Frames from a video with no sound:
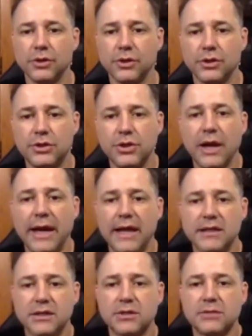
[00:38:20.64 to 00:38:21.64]

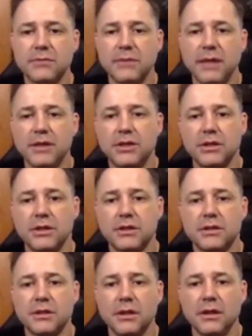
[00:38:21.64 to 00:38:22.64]
CLS
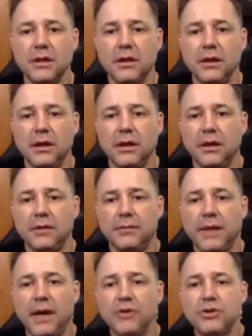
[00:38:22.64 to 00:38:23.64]
mentions
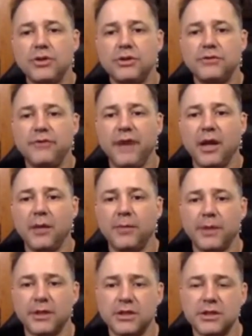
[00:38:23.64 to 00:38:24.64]
how to
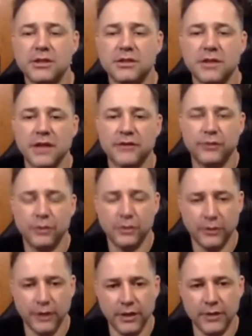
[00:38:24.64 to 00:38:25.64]
develop a
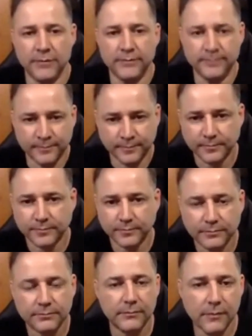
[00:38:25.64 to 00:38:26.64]
successful career.
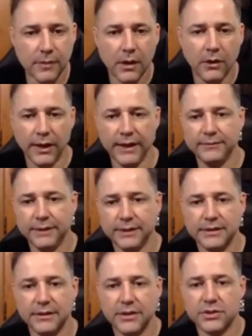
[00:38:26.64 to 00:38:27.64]
All right,
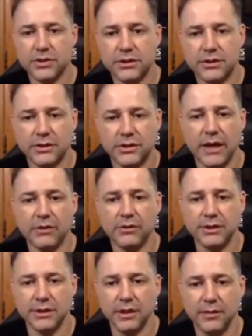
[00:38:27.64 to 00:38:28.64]
let's tackle
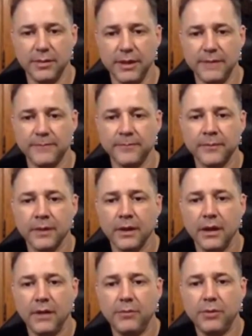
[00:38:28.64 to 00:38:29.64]
this a little bit.
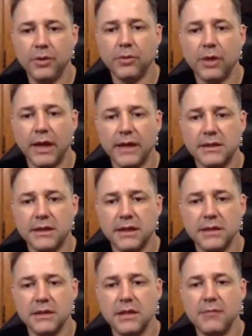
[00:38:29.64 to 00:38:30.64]
And Bruno Moraes says,
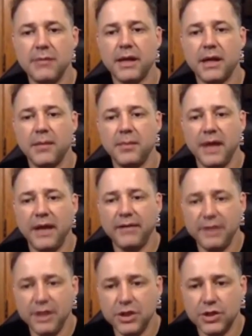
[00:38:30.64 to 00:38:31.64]
here in my company, I have an
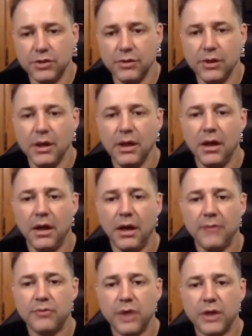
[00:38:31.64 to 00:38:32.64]
issue. I'm
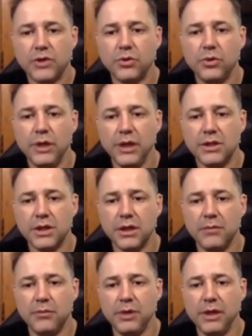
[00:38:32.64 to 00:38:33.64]
trying to reach and
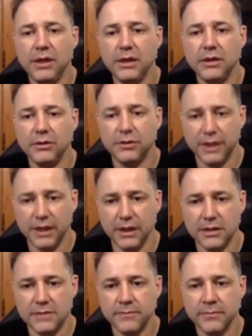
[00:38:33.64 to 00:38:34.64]
bring new things,
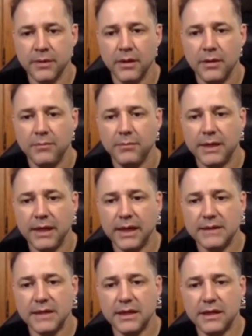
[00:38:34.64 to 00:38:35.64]
but as I
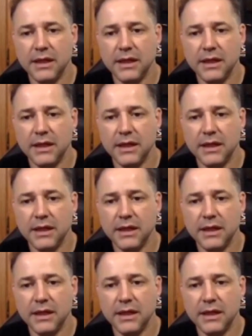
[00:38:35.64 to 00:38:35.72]
think,